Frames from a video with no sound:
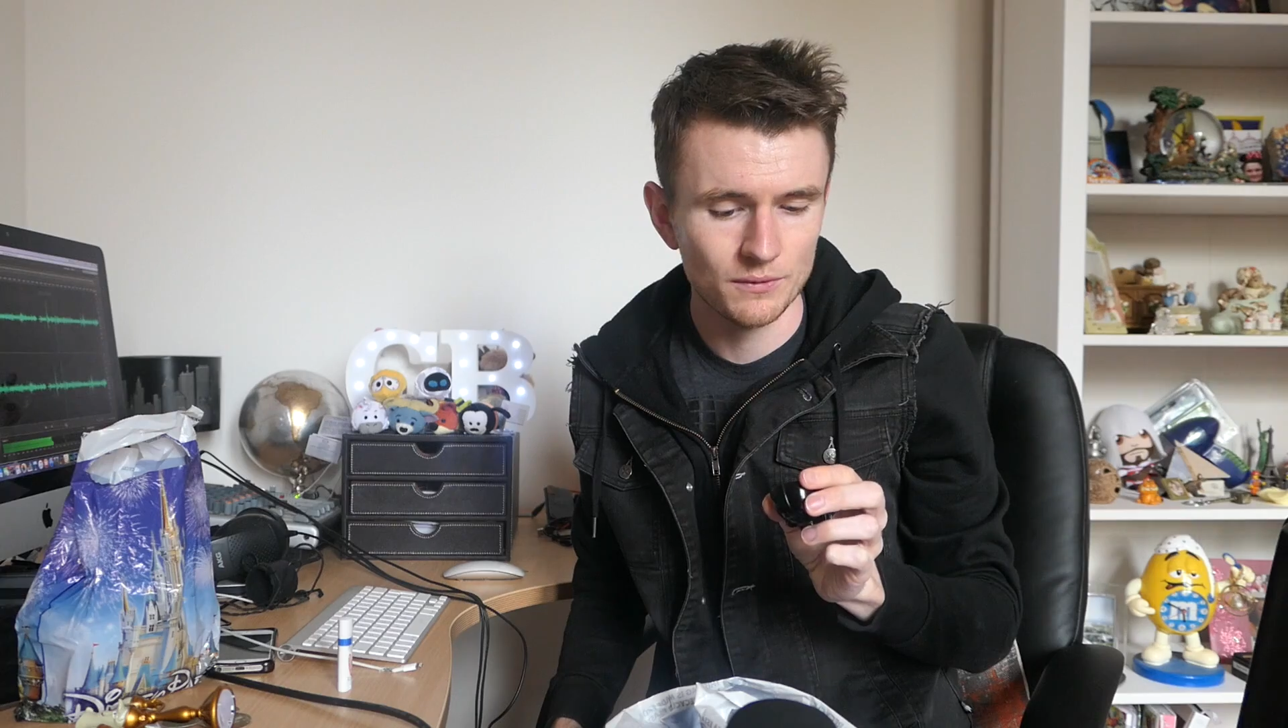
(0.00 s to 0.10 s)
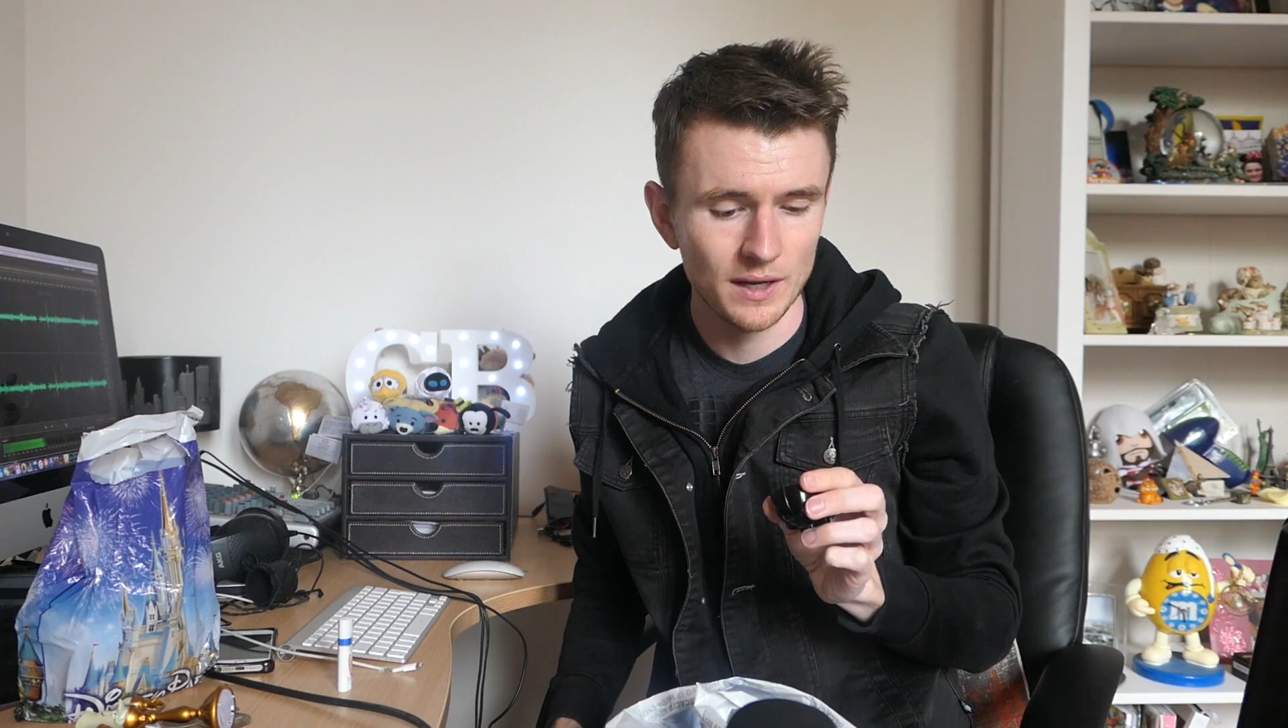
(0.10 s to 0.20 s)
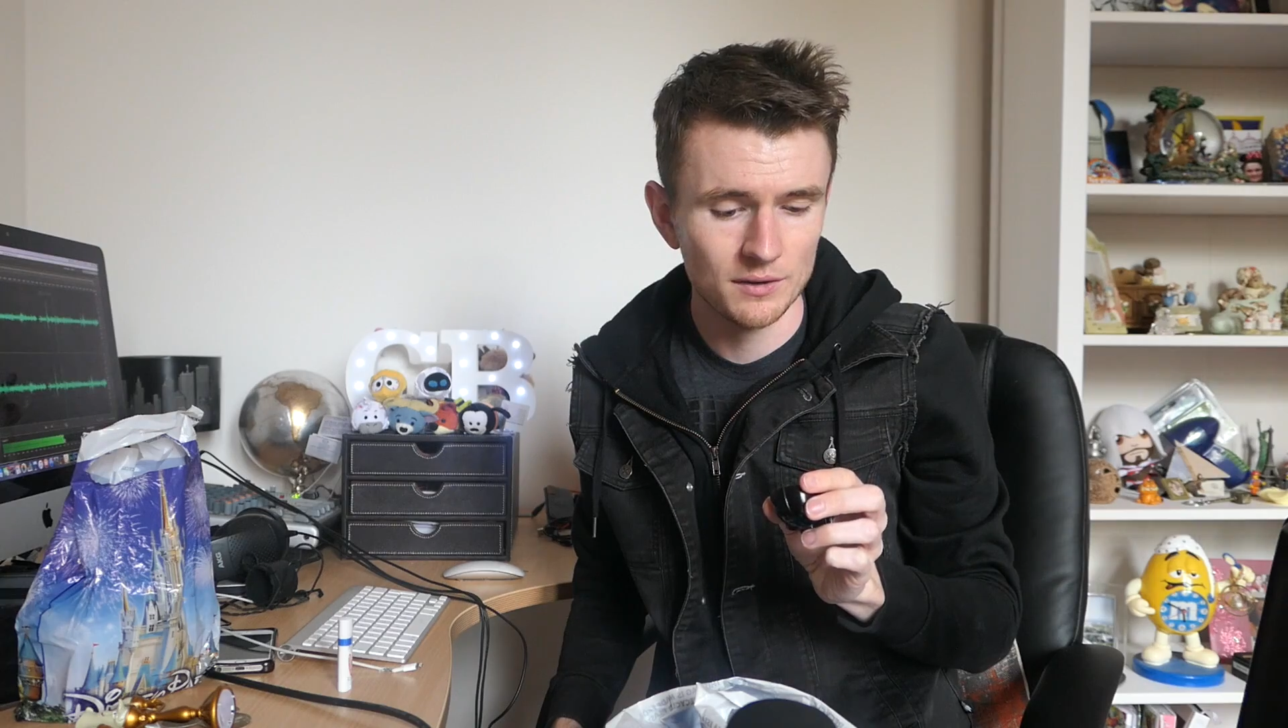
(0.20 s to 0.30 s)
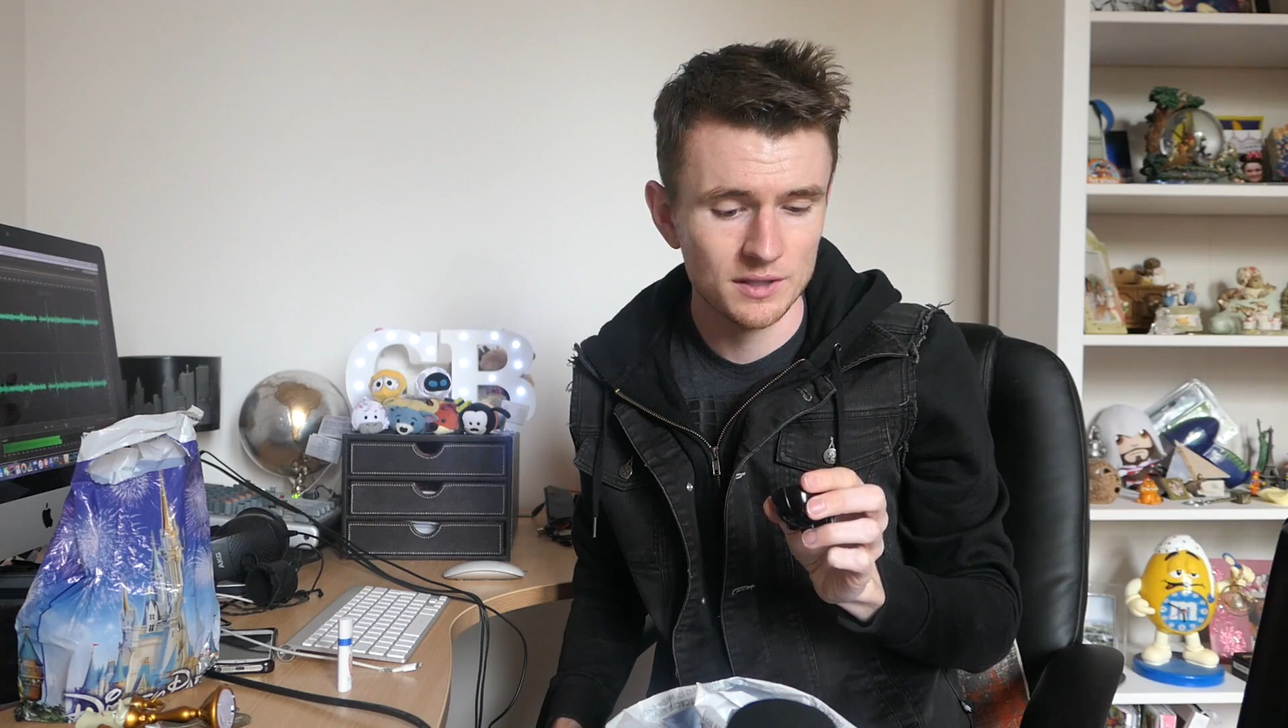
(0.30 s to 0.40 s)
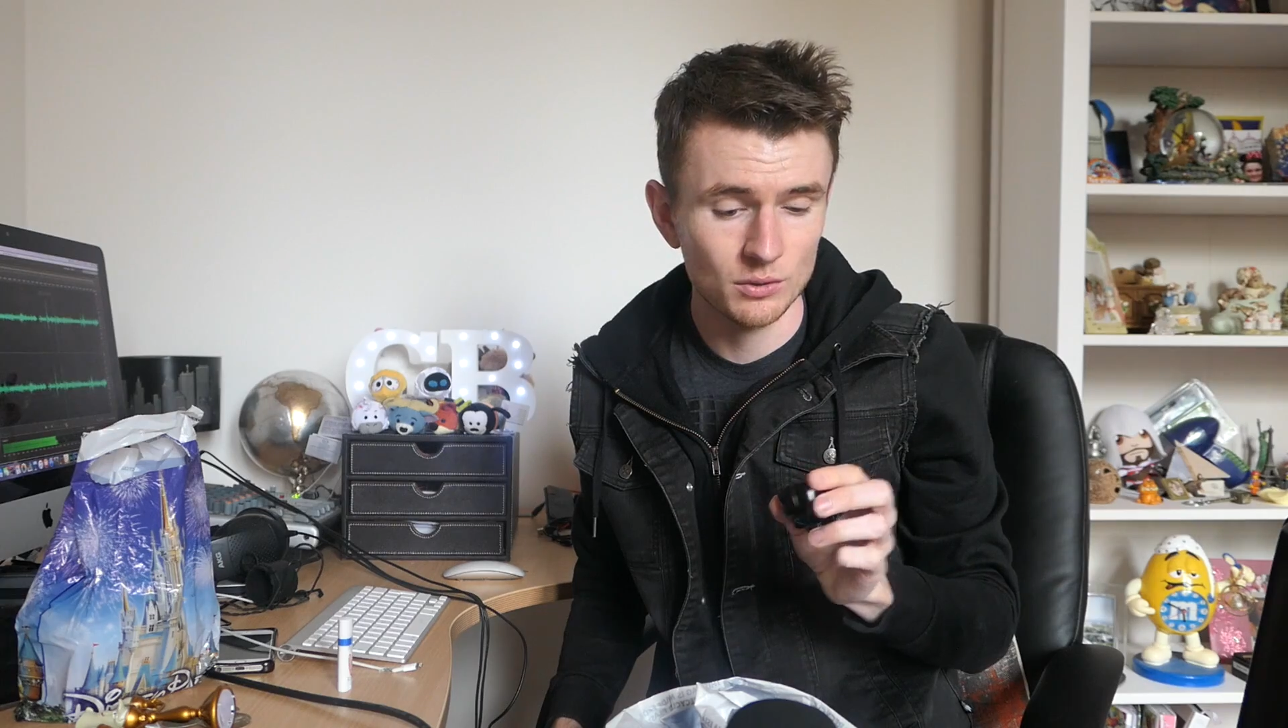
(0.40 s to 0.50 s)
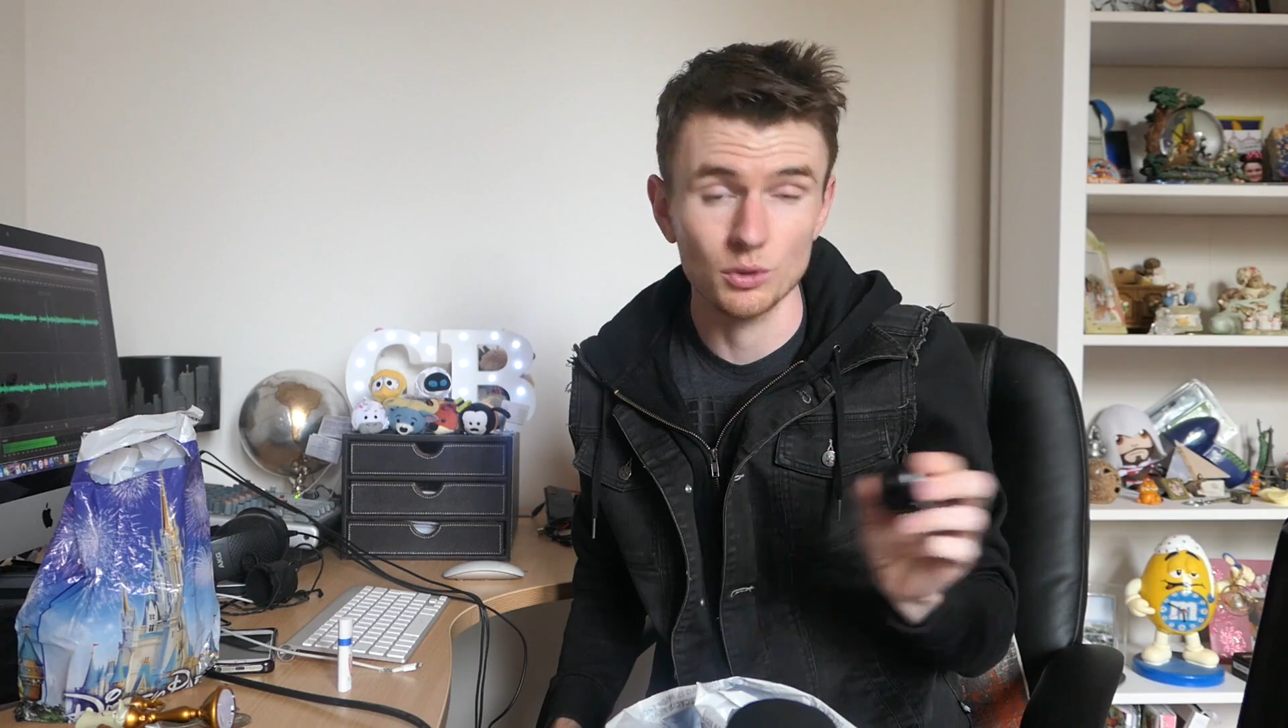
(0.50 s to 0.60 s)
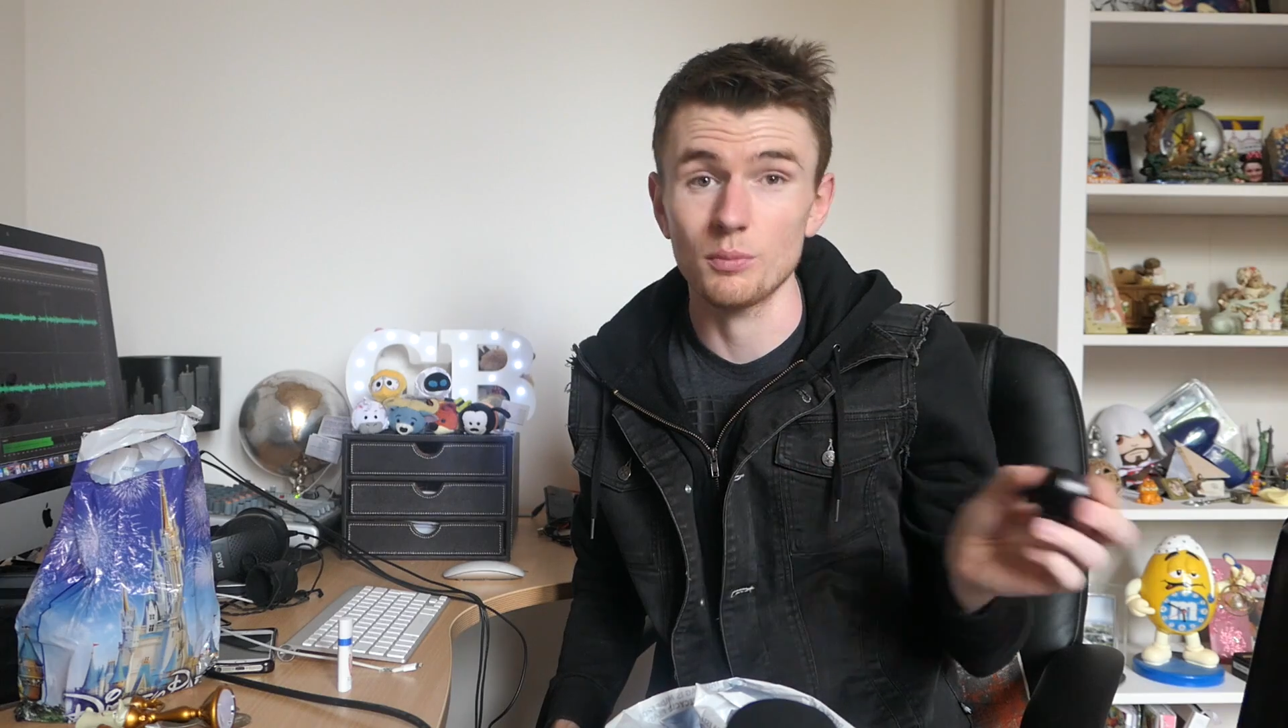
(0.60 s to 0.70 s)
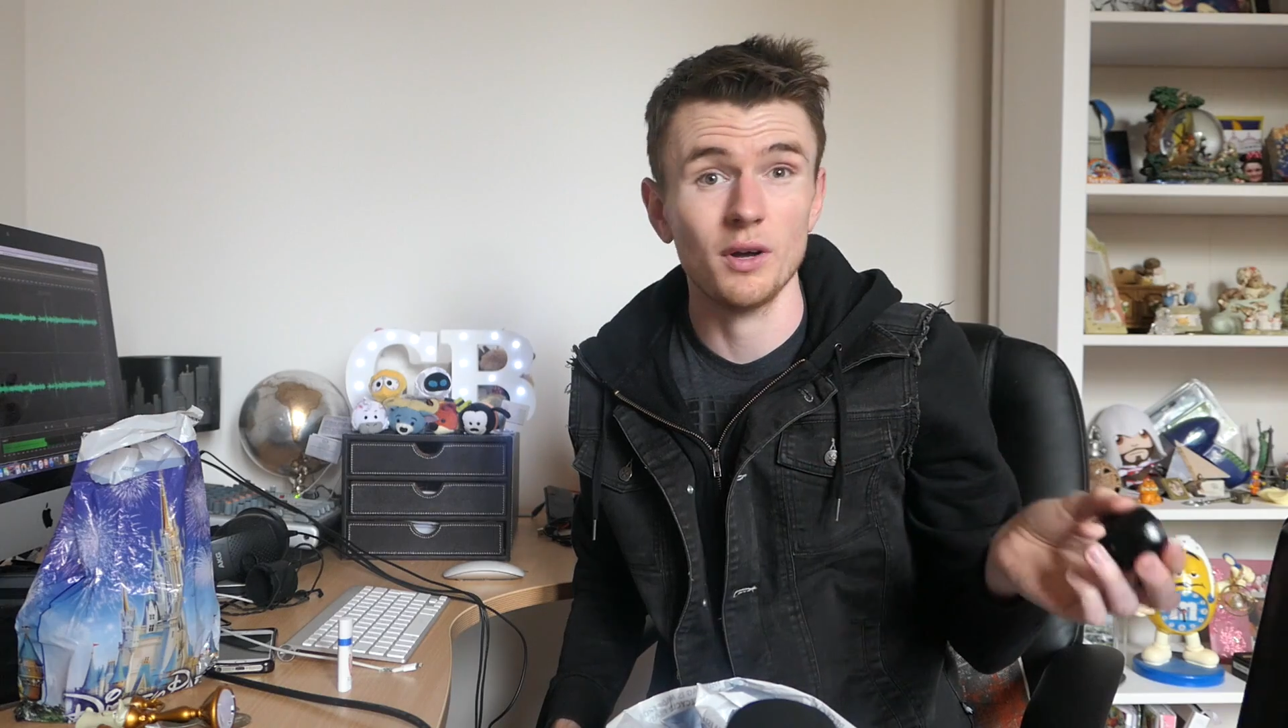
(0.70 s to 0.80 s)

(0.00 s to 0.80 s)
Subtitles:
found in all the